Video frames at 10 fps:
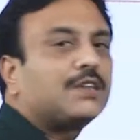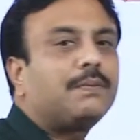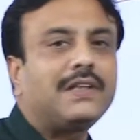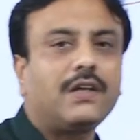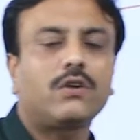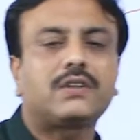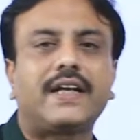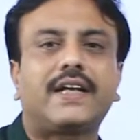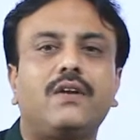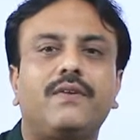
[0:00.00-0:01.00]
per the rock
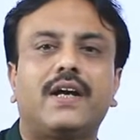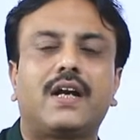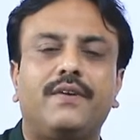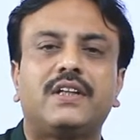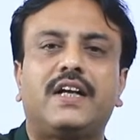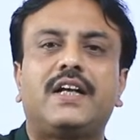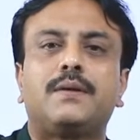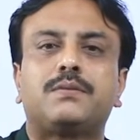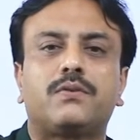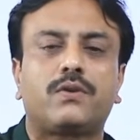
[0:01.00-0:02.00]
cycle, we are having three types
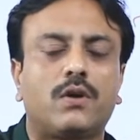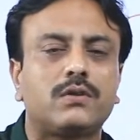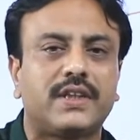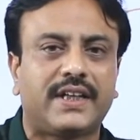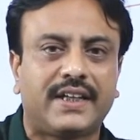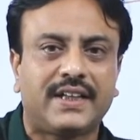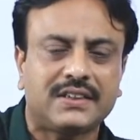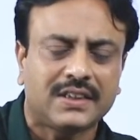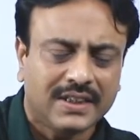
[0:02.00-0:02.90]
of rocks: igneous,